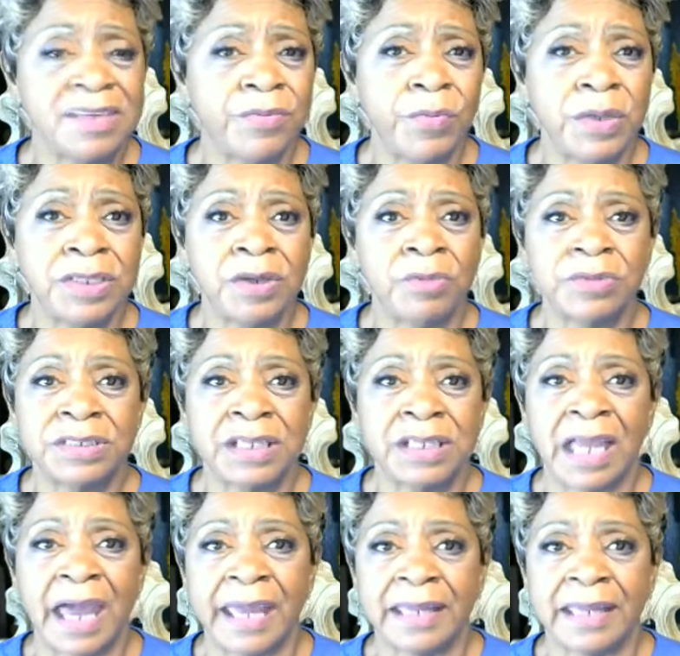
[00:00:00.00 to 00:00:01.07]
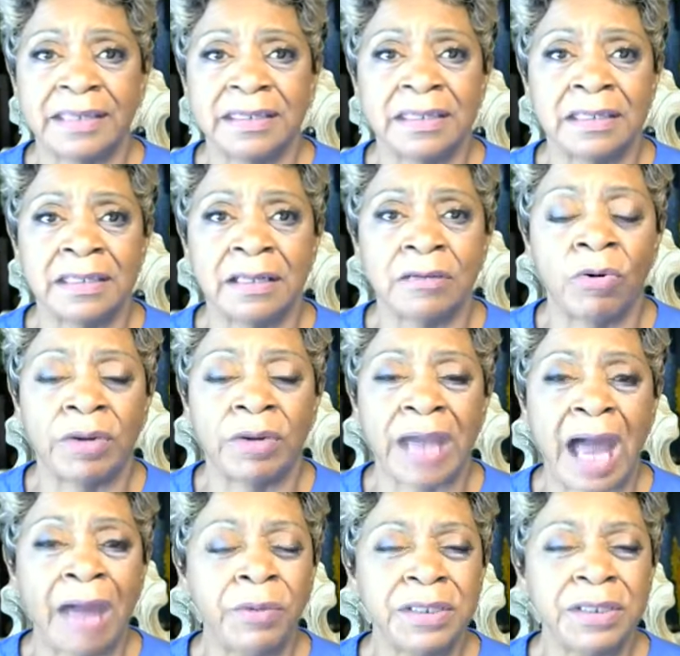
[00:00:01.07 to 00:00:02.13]
That's if we don't delight in the
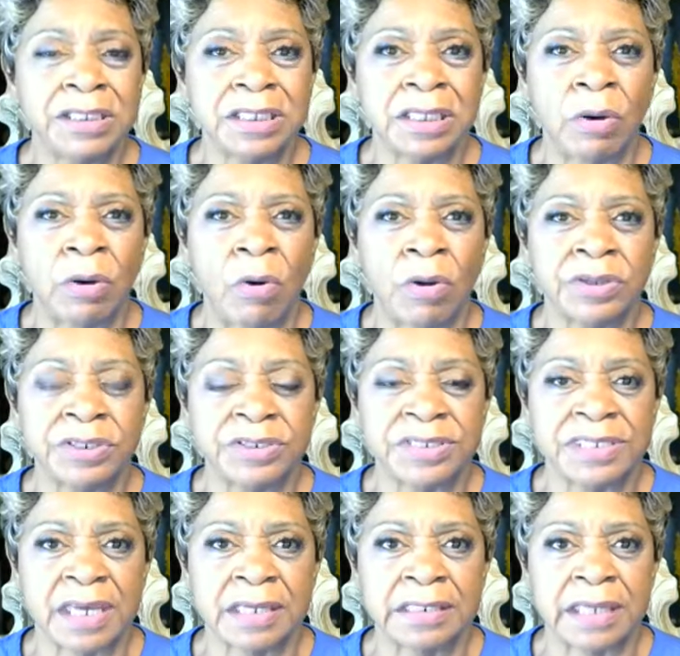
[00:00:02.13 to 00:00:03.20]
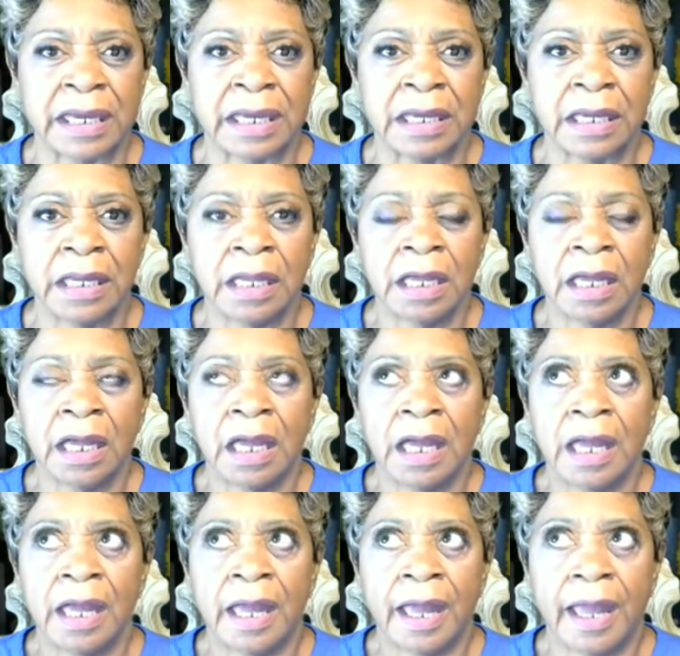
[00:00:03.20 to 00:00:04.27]
Lord. I went to the altar Sunday
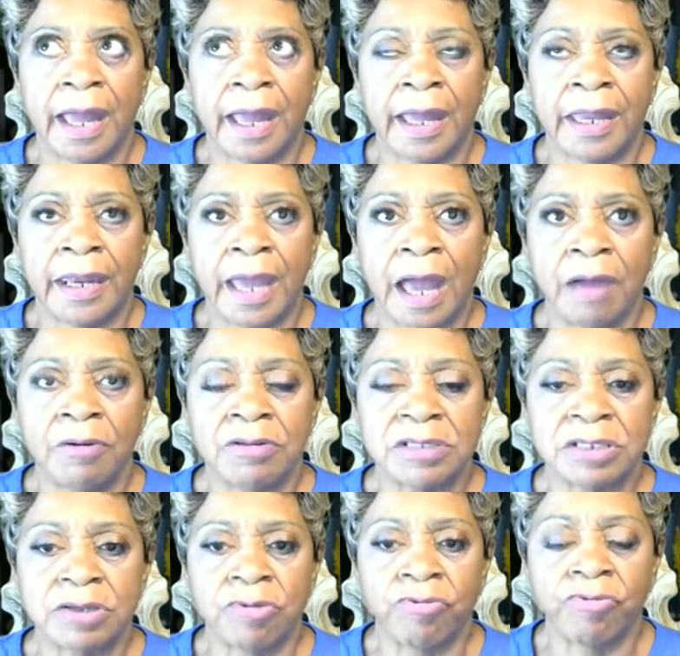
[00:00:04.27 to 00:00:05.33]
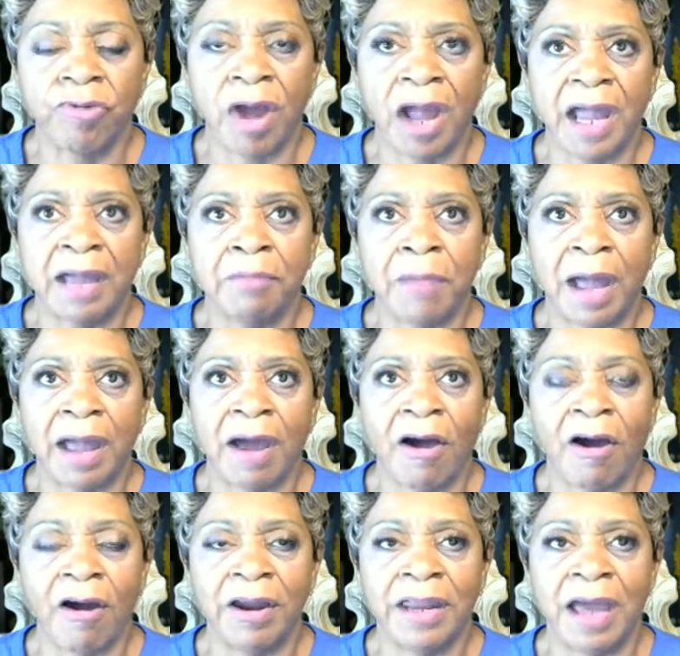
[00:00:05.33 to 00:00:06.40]
and I was crying my
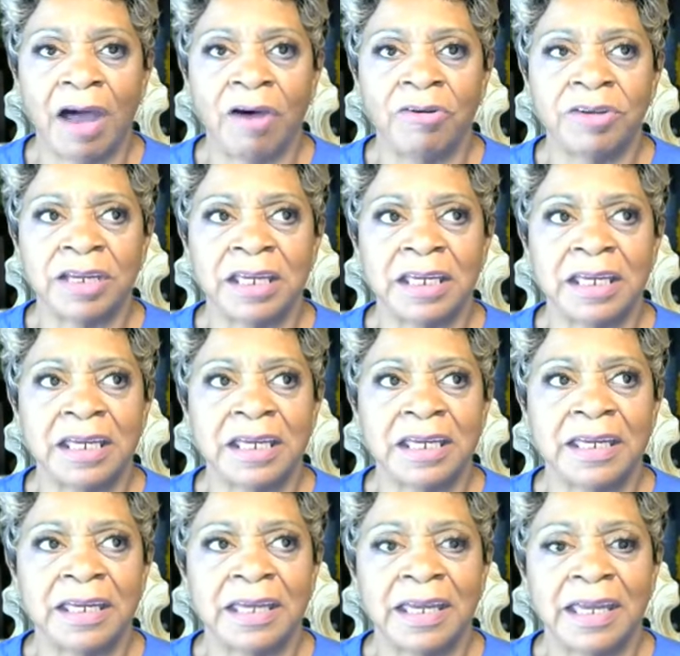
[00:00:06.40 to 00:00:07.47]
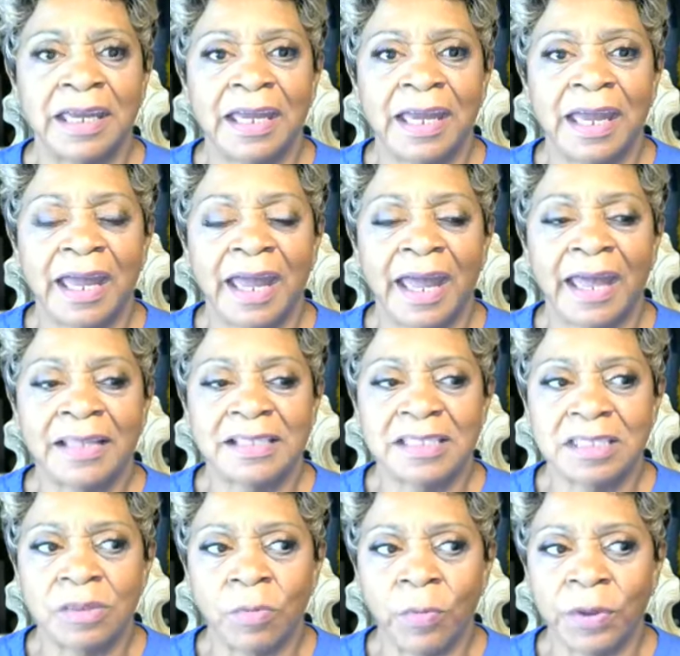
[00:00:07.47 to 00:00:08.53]
heart out,
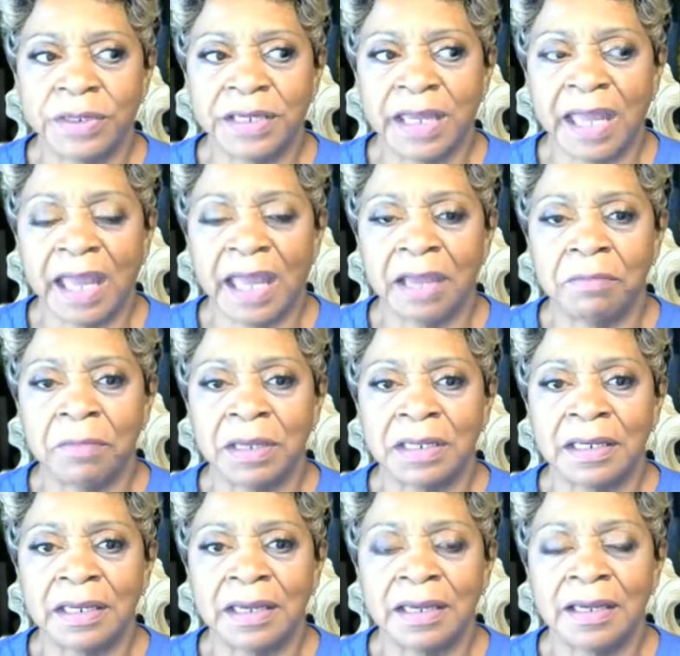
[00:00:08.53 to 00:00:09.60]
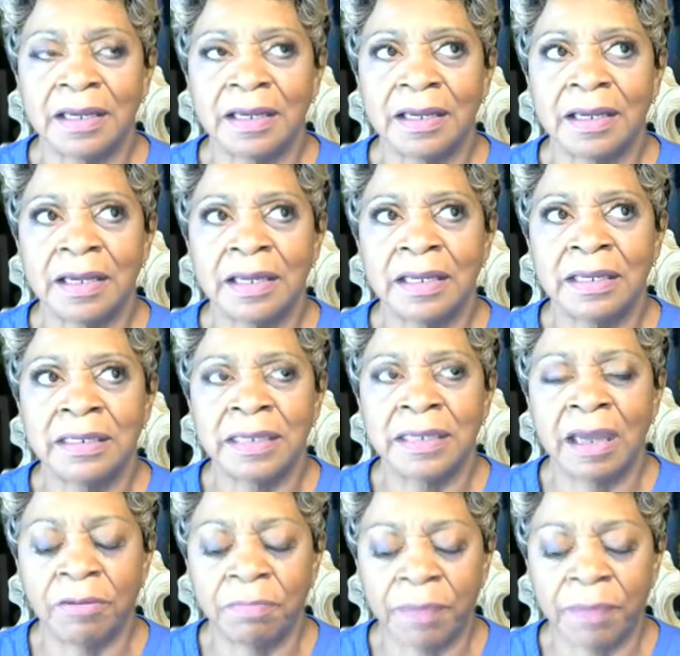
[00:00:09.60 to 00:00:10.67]
and someone came and
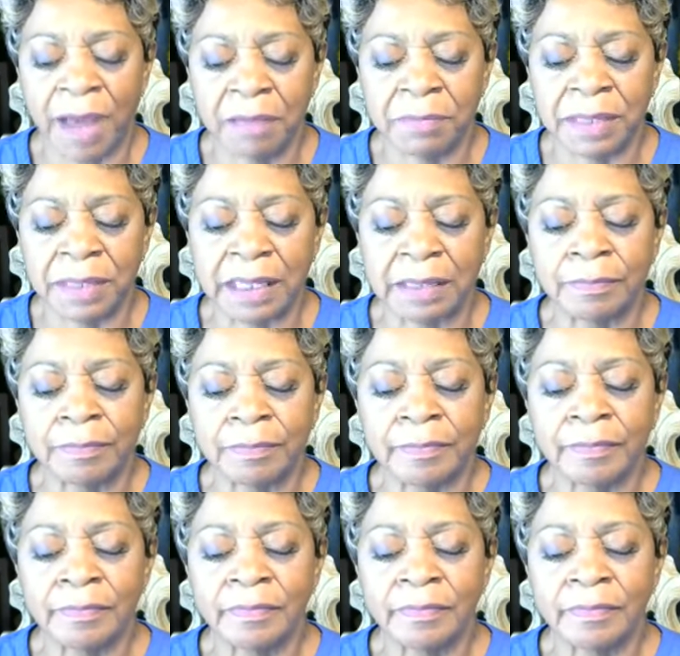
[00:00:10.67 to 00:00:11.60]
knelt by me